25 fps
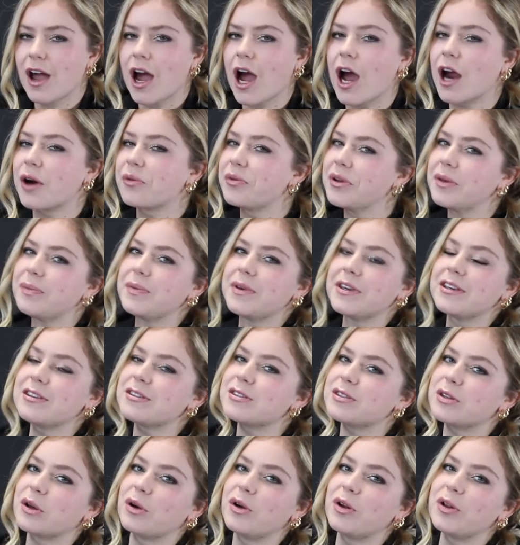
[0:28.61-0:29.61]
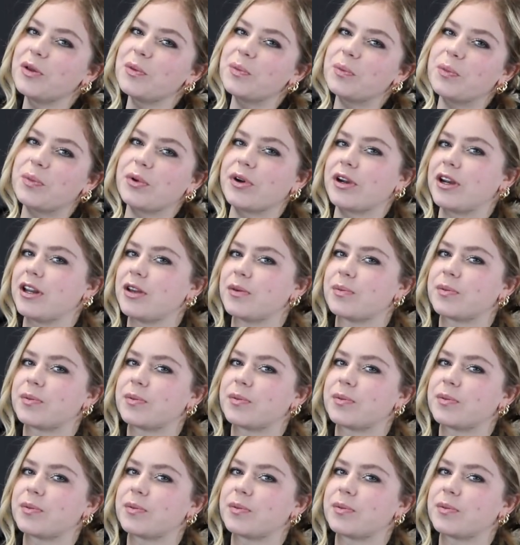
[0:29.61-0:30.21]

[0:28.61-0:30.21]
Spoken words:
Are we being sold pretty